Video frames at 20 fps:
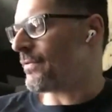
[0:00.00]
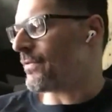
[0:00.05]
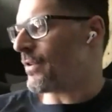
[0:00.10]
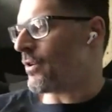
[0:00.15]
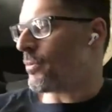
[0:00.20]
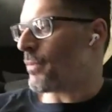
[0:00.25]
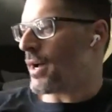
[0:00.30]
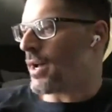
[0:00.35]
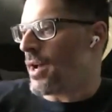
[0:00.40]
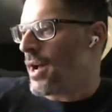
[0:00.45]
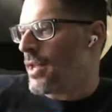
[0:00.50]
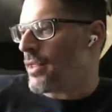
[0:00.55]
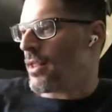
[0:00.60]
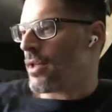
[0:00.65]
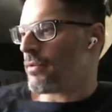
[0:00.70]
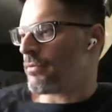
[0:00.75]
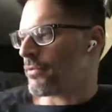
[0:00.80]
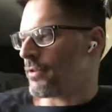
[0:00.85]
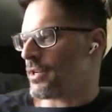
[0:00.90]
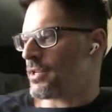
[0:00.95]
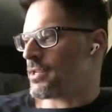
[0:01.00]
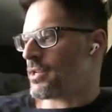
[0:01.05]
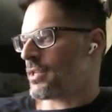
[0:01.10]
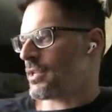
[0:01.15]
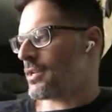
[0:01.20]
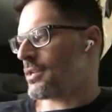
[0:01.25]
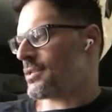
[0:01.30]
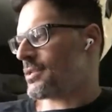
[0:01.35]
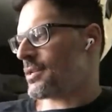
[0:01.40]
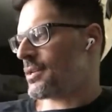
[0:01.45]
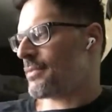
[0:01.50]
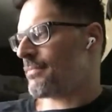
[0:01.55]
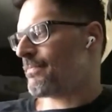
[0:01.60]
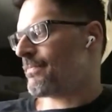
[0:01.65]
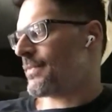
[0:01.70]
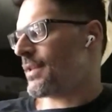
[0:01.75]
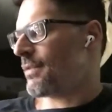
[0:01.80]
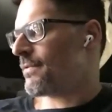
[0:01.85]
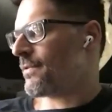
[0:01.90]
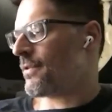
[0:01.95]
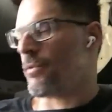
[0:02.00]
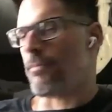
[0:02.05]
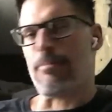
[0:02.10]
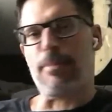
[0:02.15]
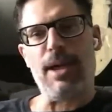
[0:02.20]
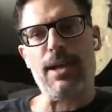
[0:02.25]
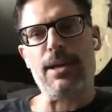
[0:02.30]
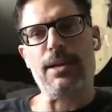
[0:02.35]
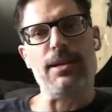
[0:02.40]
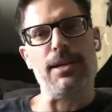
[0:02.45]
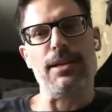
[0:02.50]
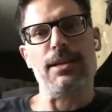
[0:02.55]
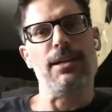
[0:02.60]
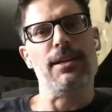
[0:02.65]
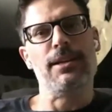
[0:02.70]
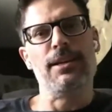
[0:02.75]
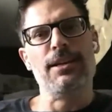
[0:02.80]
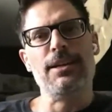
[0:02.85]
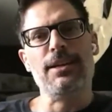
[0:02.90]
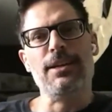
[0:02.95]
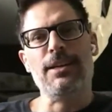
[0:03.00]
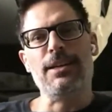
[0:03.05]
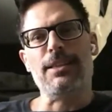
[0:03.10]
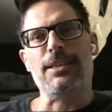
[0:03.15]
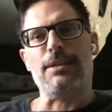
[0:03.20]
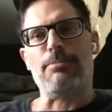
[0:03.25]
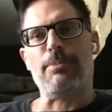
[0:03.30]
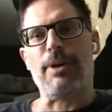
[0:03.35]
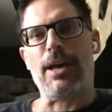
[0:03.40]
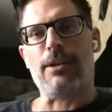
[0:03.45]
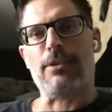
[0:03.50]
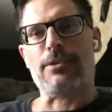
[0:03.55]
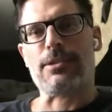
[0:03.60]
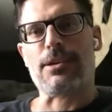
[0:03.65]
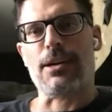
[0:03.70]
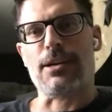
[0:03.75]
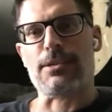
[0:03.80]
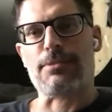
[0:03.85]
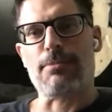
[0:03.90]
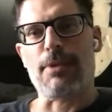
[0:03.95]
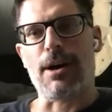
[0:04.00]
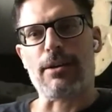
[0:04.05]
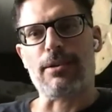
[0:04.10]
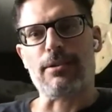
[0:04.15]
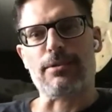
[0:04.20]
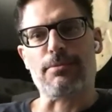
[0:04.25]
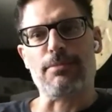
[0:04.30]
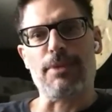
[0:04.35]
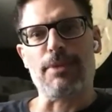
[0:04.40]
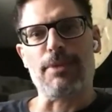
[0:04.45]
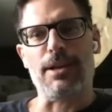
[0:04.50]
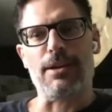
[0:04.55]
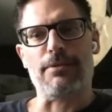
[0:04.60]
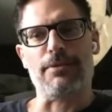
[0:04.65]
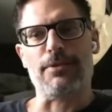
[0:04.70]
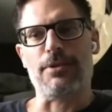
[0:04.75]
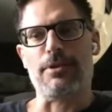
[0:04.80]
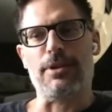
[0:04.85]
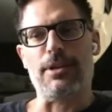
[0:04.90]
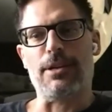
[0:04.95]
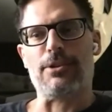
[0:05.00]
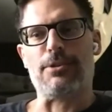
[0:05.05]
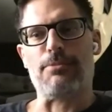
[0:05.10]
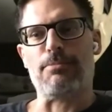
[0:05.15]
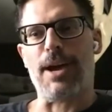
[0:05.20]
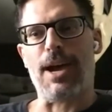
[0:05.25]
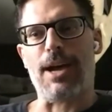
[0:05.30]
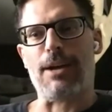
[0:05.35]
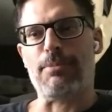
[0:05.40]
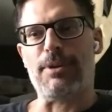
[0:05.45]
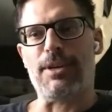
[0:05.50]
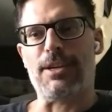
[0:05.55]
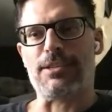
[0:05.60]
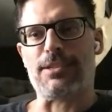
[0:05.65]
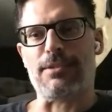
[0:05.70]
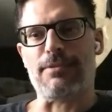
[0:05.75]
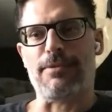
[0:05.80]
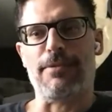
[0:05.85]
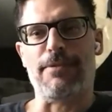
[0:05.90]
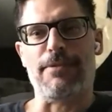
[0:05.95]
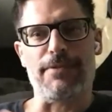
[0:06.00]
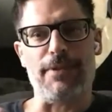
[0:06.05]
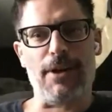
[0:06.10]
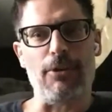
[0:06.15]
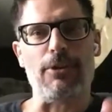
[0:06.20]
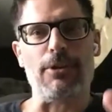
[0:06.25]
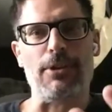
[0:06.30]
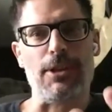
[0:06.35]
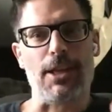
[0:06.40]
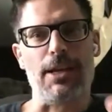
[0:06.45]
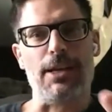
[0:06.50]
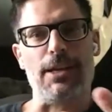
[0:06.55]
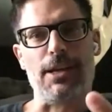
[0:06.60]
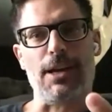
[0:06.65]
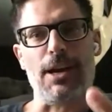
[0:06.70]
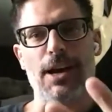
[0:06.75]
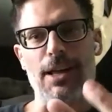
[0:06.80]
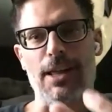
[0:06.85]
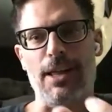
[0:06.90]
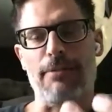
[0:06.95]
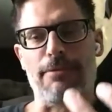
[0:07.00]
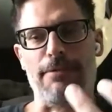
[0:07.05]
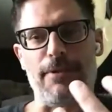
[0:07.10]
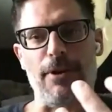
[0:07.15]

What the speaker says: film I love recently is that film Mandy that Panos Cosmatos made a few years back, because it felt like a